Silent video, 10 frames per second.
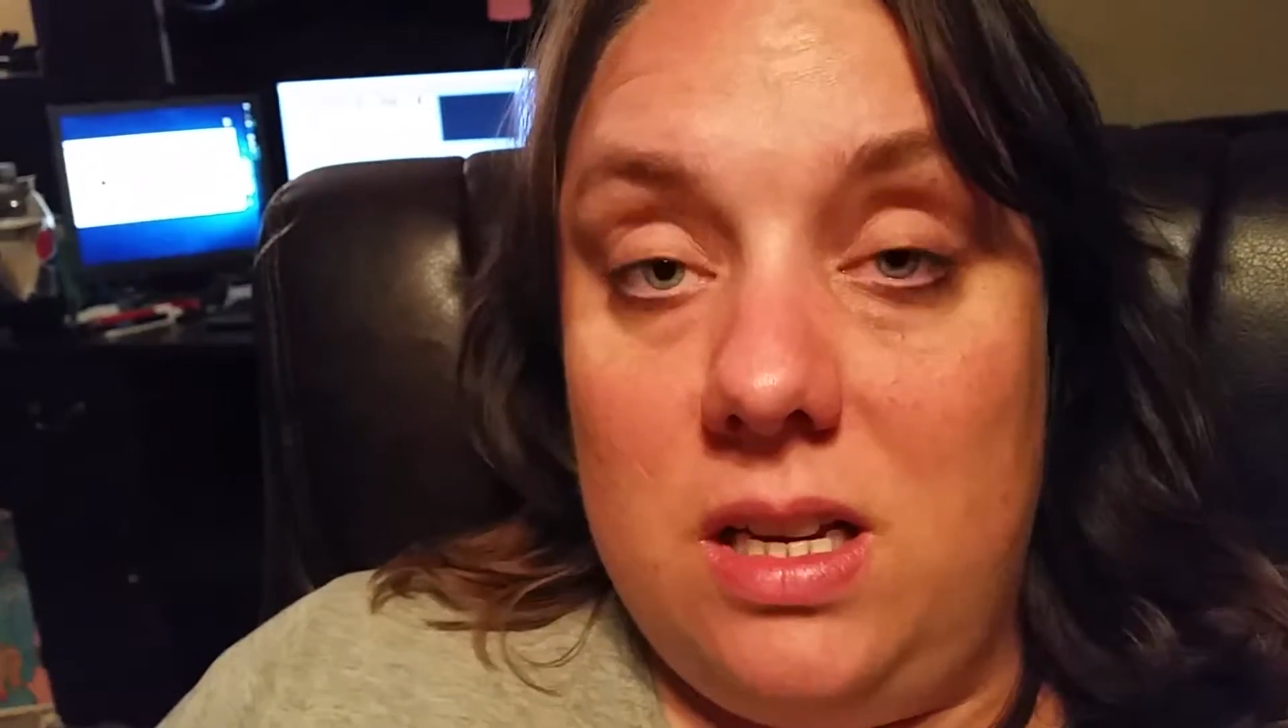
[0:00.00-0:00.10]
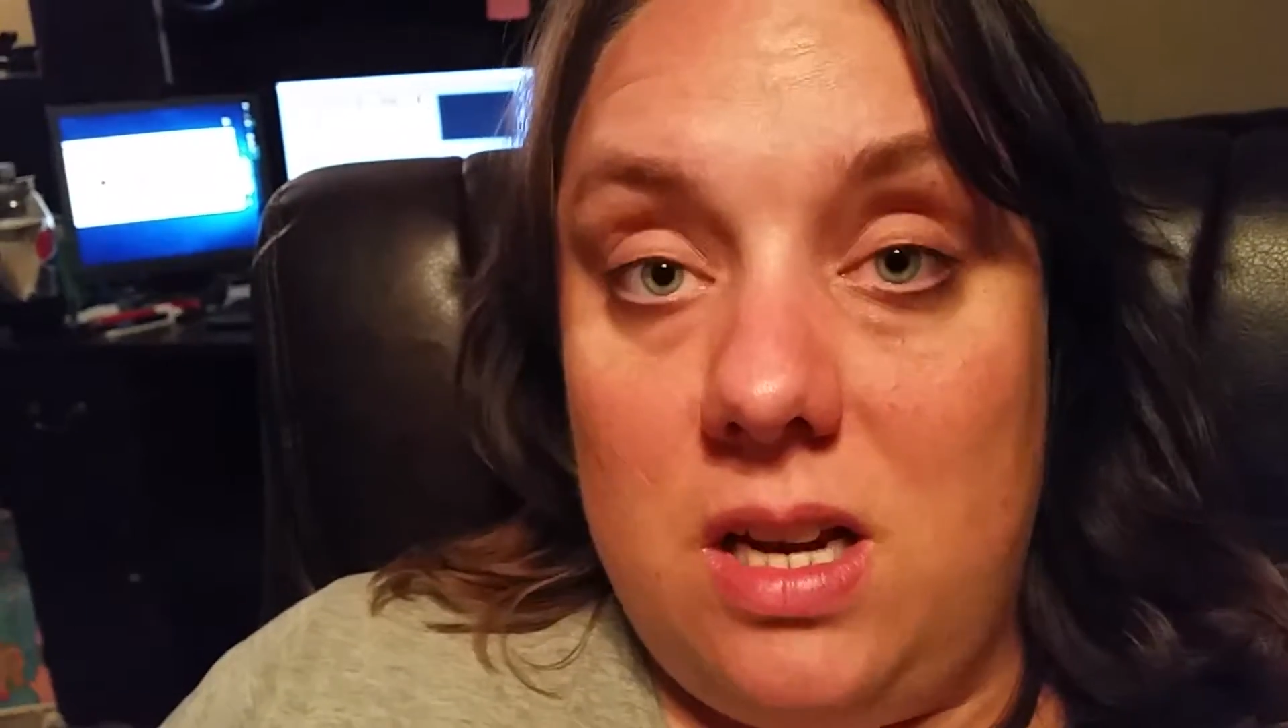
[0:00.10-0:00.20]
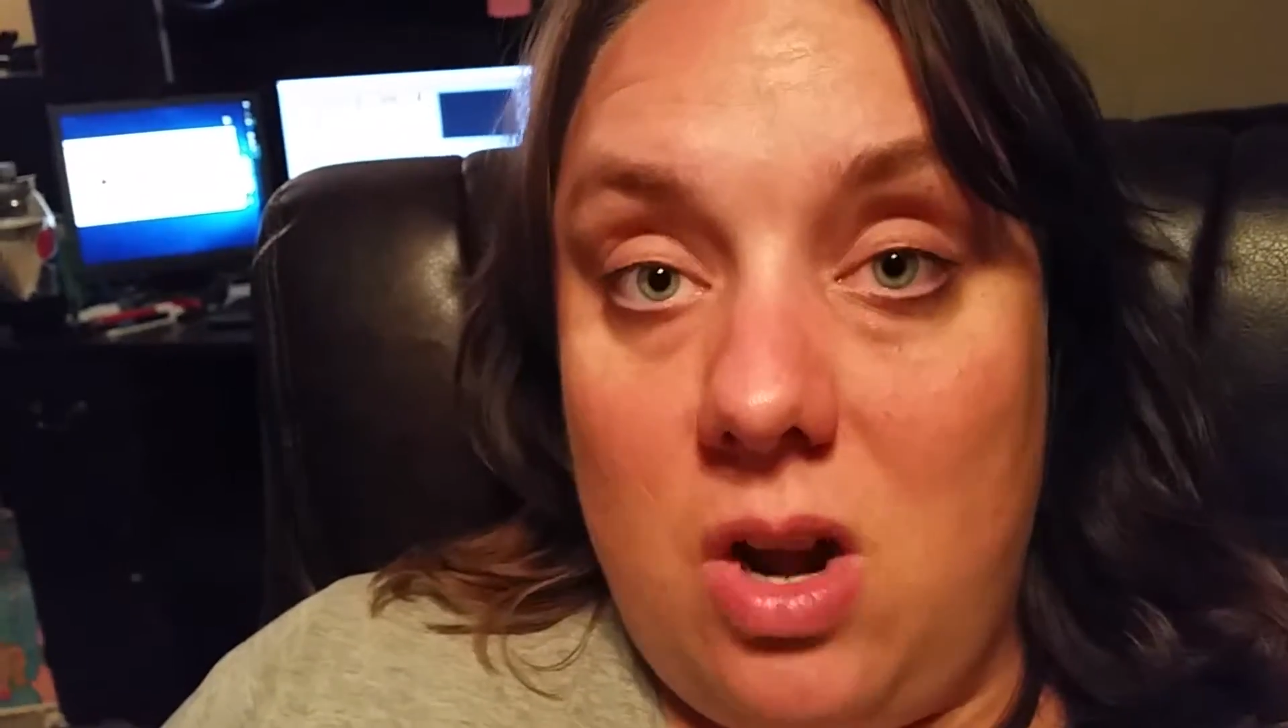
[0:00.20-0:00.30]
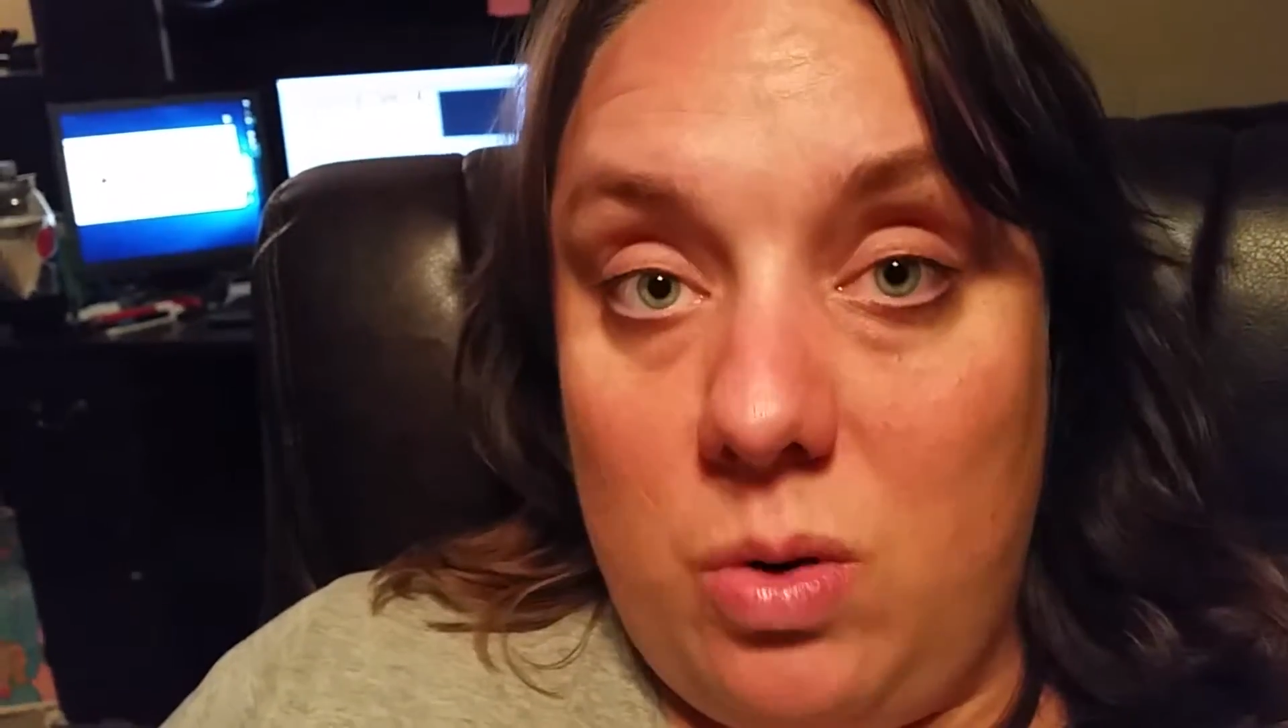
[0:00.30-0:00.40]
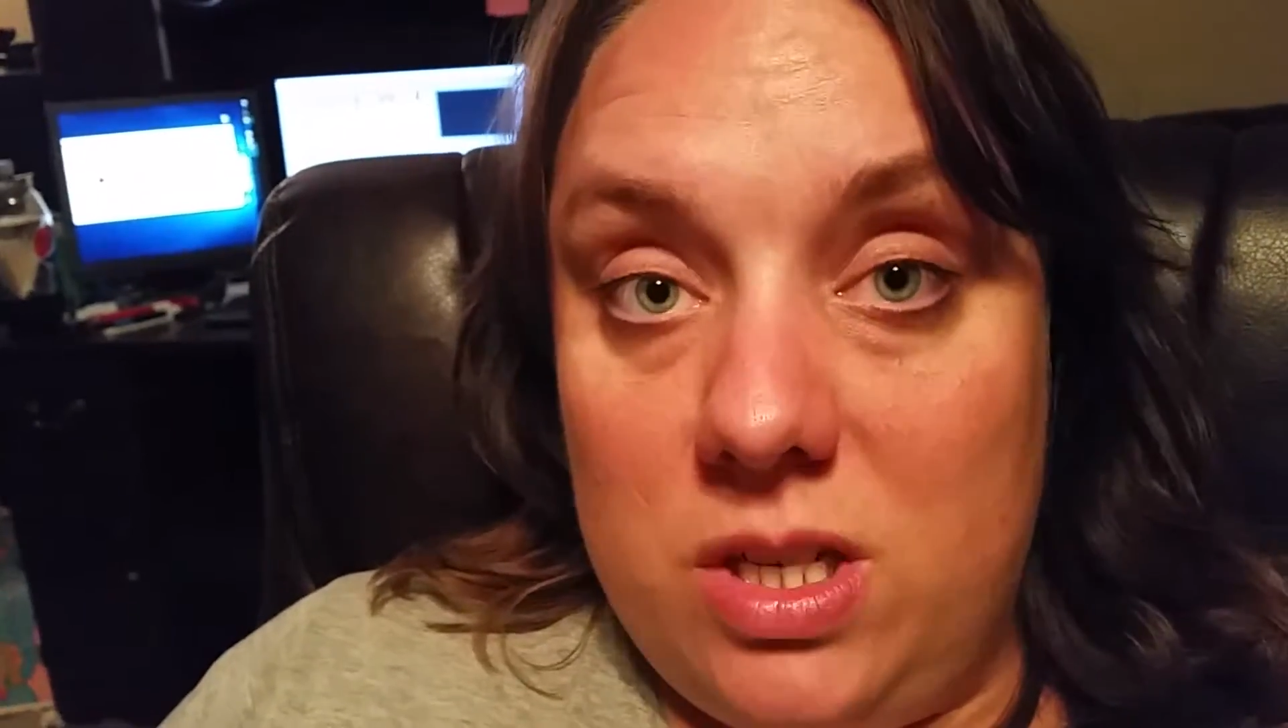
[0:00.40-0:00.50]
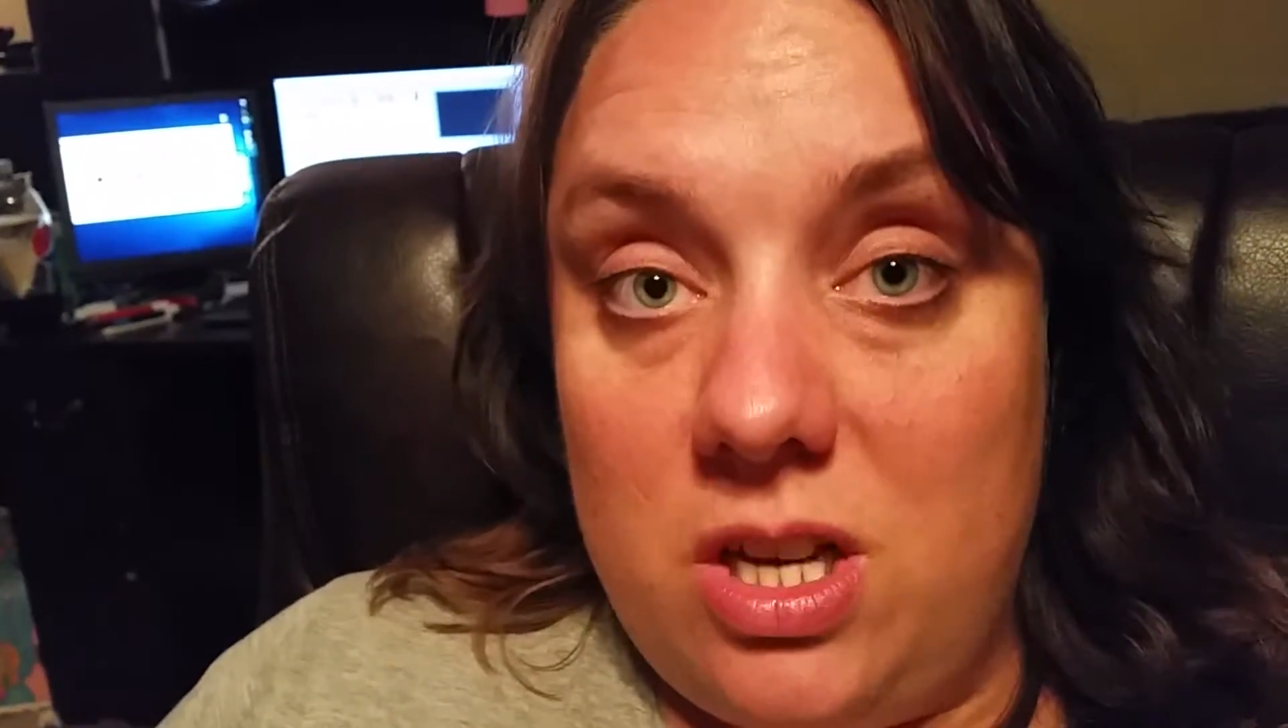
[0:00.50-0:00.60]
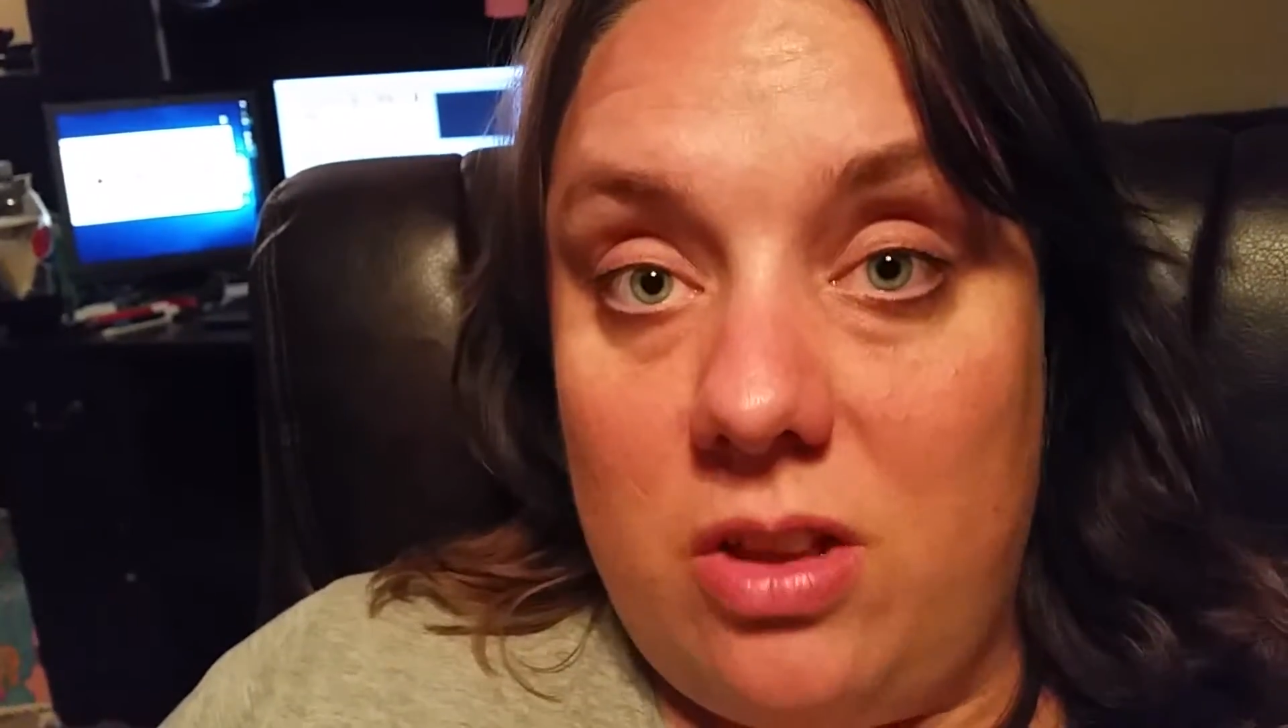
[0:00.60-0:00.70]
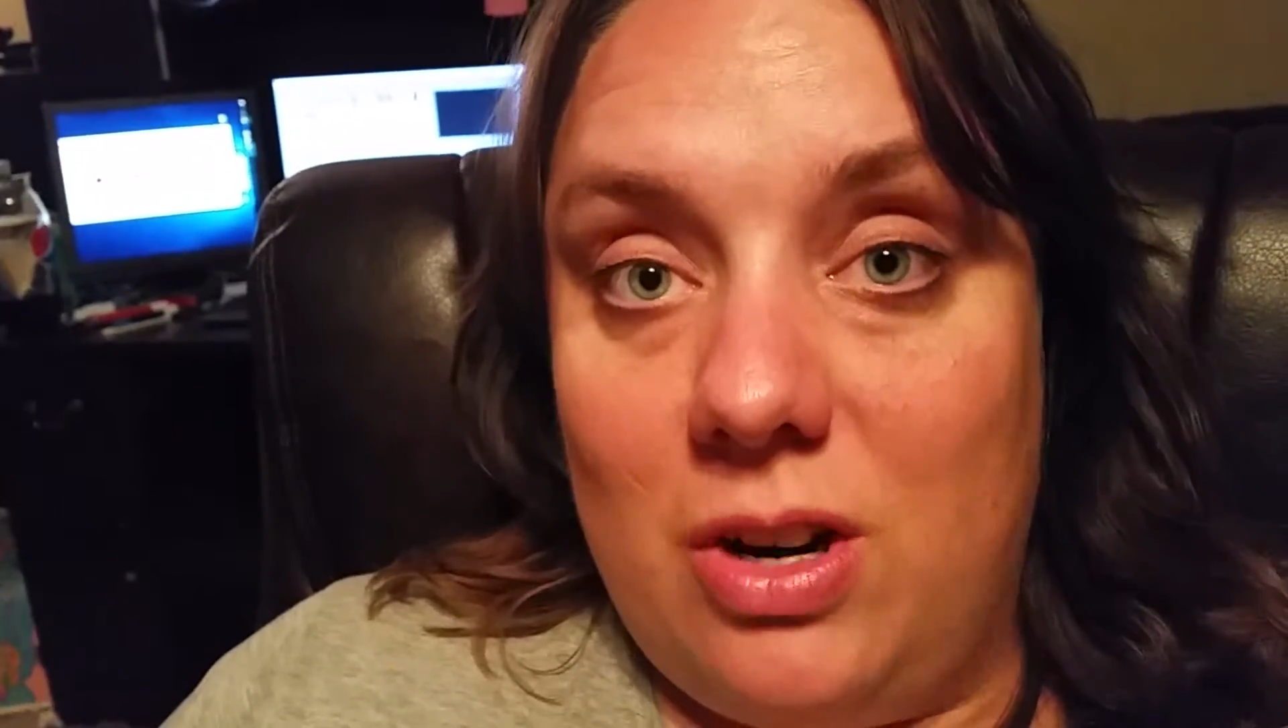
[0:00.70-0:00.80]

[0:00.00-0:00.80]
know each other,